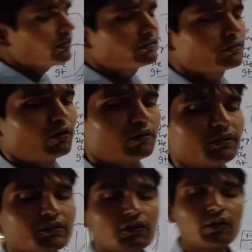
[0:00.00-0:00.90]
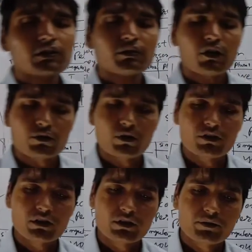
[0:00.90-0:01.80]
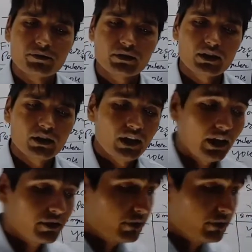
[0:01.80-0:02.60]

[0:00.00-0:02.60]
is always called the first person. And